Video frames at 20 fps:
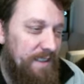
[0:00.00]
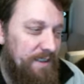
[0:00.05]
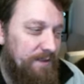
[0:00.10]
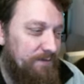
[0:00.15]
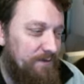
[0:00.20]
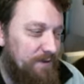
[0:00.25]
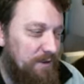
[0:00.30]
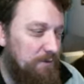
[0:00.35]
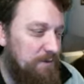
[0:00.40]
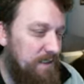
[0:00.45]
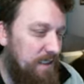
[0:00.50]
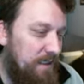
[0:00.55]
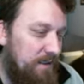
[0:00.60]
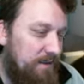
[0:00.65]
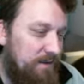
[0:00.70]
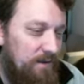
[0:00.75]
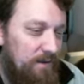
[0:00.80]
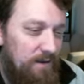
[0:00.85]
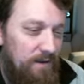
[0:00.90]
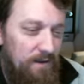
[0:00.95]
of Sotek.
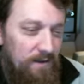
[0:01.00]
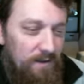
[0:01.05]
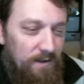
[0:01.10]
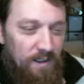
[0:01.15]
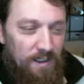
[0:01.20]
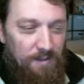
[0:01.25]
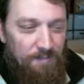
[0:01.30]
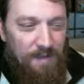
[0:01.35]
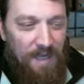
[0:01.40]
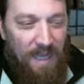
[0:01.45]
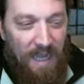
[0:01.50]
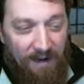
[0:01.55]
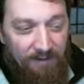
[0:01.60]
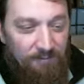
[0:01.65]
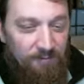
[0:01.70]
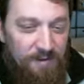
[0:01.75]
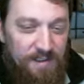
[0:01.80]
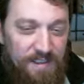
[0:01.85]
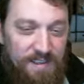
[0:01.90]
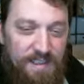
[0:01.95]
Um,
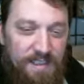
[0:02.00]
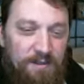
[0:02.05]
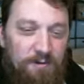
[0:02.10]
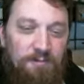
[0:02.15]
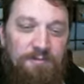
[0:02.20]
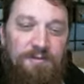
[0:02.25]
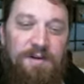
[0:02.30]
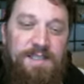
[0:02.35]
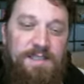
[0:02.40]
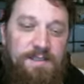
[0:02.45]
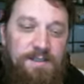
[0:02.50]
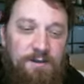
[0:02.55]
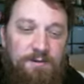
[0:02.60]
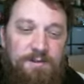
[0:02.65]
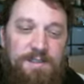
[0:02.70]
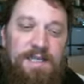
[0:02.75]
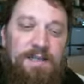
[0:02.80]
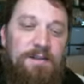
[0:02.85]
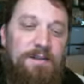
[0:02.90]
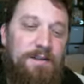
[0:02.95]
every single Fangs of
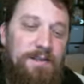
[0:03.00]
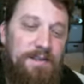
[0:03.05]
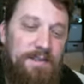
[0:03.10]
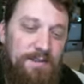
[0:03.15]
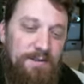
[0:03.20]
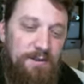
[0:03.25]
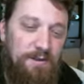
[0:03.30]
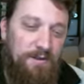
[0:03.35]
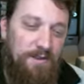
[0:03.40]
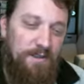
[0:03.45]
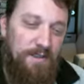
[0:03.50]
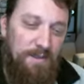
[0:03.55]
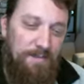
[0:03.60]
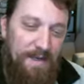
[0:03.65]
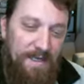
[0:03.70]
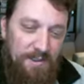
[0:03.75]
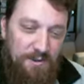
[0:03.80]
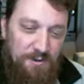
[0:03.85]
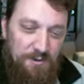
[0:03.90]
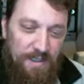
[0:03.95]
Sotek list took the
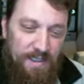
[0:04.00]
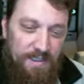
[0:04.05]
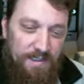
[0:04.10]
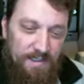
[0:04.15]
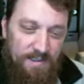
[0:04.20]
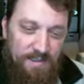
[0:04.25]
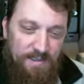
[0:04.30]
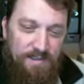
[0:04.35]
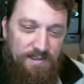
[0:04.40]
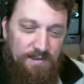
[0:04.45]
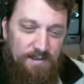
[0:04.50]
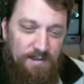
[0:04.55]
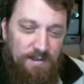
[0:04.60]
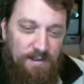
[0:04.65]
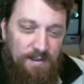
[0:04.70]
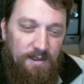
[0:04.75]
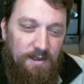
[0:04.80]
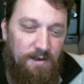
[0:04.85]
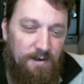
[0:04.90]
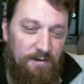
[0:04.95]
command traits
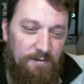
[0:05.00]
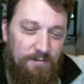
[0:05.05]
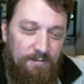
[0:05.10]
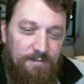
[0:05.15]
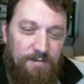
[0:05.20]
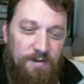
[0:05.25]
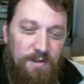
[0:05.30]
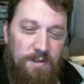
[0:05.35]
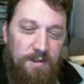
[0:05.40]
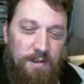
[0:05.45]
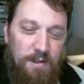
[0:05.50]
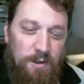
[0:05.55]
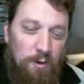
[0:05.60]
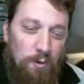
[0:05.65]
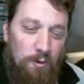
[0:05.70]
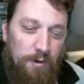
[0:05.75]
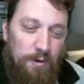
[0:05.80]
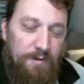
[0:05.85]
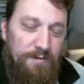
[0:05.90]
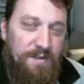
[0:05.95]
of
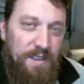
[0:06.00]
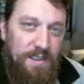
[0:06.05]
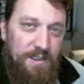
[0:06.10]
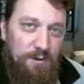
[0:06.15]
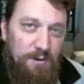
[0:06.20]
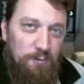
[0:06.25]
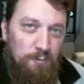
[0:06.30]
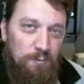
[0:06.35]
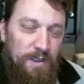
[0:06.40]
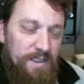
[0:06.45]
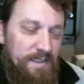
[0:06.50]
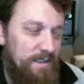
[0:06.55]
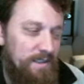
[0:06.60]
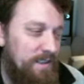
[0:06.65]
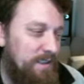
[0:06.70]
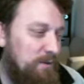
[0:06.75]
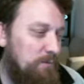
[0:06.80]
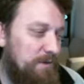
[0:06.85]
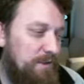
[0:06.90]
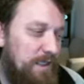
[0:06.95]
Lord of Celestial
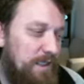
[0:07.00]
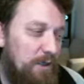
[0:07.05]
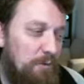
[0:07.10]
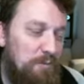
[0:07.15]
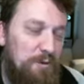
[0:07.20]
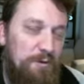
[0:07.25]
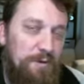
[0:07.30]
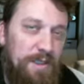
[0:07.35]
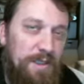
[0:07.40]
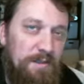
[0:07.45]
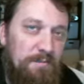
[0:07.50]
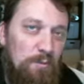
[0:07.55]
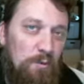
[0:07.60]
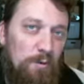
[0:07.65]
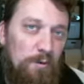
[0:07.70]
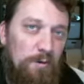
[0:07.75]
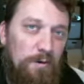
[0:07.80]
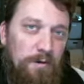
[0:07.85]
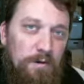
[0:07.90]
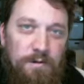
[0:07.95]
Resonance, which helps you get
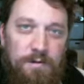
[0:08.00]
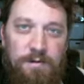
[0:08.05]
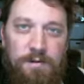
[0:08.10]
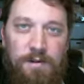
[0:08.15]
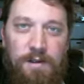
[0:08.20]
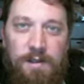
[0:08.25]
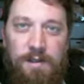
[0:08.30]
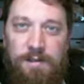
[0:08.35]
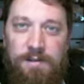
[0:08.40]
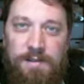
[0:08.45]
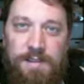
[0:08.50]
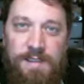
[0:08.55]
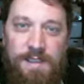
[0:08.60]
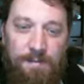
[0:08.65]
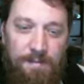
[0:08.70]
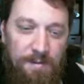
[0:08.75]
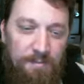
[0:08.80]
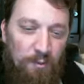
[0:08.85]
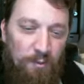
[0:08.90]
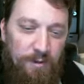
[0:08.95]
more
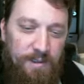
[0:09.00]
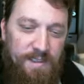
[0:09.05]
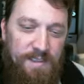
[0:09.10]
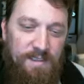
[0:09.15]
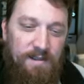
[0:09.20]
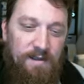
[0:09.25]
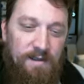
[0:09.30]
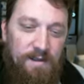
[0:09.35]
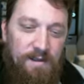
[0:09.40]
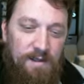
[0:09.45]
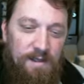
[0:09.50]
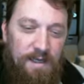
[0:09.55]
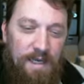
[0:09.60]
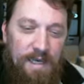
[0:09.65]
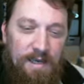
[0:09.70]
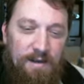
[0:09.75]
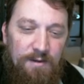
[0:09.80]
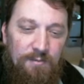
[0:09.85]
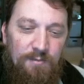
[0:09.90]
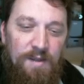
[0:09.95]
summoning points,
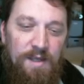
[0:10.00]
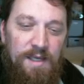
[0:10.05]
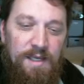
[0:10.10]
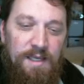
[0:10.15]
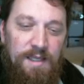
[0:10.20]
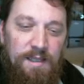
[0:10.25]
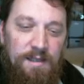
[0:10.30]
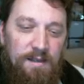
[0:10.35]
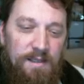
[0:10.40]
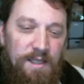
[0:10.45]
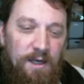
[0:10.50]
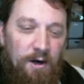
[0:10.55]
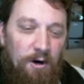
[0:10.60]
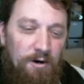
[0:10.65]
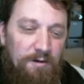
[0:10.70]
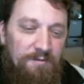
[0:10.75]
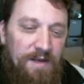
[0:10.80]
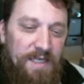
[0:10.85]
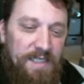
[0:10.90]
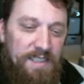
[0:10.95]
and then the
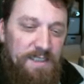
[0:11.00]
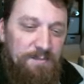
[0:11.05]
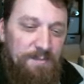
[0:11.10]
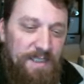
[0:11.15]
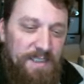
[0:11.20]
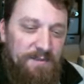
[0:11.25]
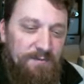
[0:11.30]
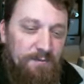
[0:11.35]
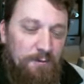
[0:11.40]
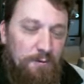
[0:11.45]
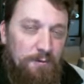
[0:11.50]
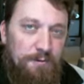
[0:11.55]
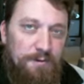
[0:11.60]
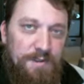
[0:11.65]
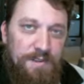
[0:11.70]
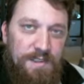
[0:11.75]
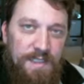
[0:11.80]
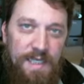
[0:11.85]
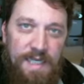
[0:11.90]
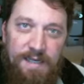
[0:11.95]
artifact space folder
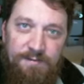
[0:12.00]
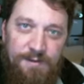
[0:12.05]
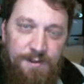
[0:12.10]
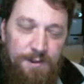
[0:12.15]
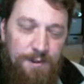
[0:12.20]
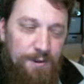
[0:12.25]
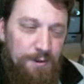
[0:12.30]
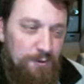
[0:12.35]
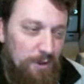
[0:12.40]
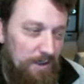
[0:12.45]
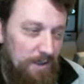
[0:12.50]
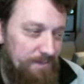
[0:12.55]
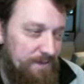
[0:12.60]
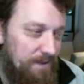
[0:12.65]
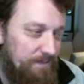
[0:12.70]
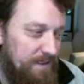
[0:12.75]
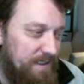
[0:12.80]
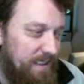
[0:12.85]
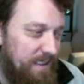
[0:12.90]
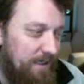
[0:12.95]
stave. So you can drop
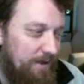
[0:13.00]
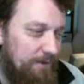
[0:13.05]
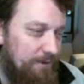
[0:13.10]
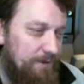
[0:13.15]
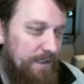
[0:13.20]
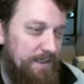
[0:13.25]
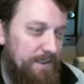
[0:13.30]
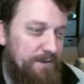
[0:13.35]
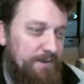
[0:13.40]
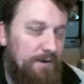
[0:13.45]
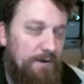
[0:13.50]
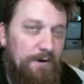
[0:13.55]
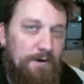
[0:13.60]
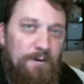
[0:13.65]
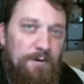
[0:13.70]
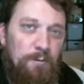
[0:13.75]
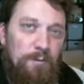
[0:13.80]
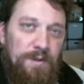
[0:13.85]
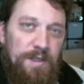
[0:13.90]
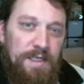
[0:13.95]
something down on your next
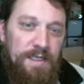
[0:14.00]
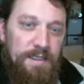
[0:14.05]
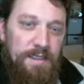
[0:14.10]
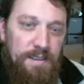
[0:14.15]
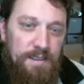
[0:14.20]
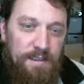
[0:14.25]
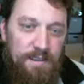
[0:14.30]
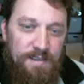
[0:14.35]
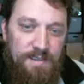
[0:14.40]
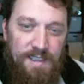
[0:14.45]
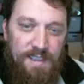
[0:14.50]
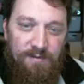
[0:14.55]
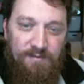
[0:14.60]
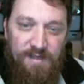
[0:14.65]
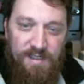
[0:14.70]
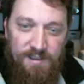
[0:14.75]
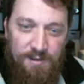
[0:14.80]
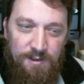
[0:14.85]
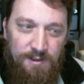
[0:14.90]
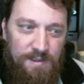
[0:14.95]
turn within seven
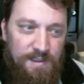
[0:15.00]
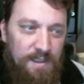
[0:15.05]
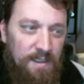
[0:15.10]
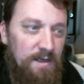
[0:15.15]
inches.